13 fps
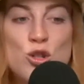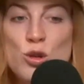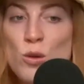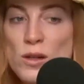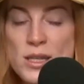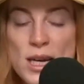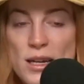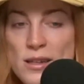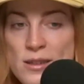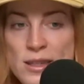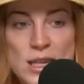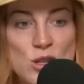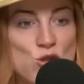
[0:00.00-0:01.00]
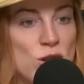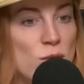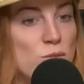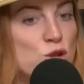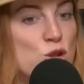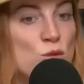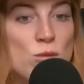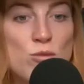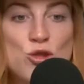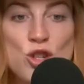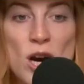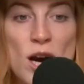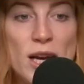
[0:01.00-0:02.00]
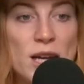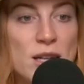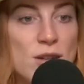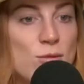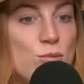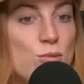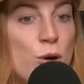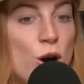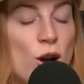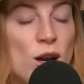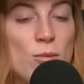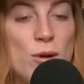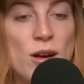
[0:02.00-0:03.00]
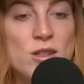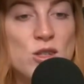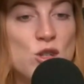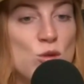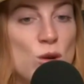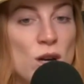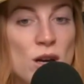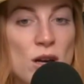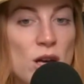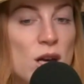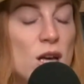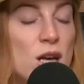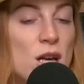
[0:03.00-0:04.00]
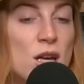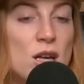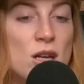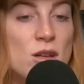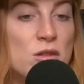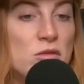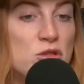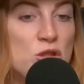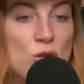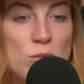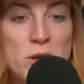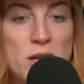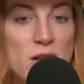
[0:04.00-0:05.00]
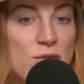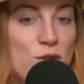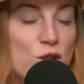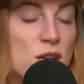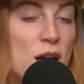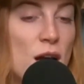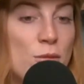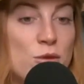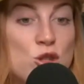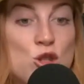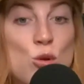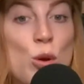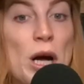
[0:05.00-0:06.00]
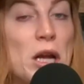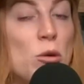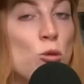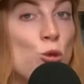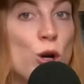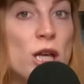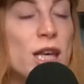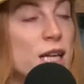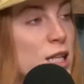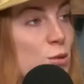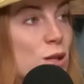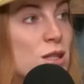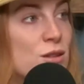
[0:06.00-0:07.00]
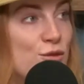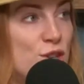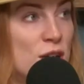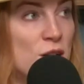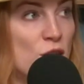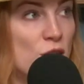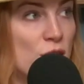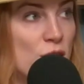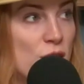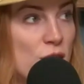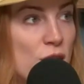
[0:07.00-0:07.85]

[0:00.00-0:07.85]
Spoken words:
do a day ski trip, do a giant party bus to a medieval times, do a really expensive dinner,